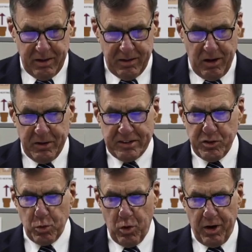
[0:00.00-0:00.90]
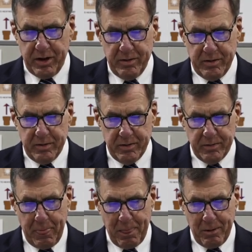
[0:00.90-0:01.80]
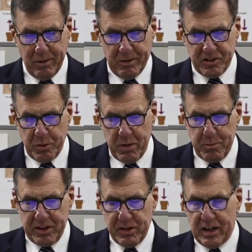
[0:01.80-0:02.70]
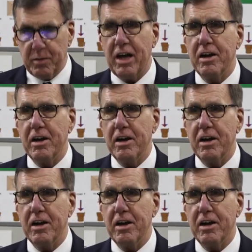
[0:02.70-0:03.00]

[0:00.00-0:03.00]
No, this award also made me think about